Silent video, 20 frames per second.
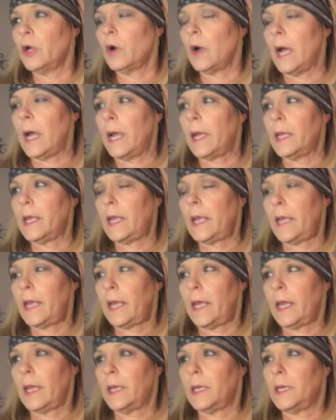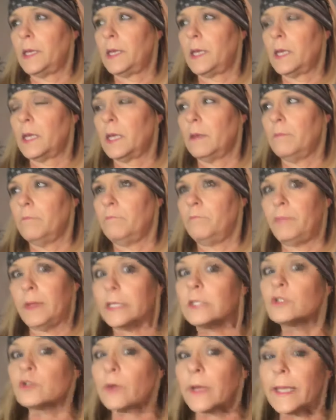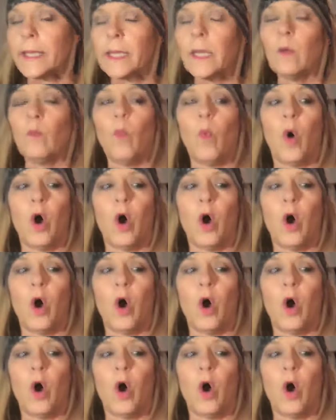I had been drinking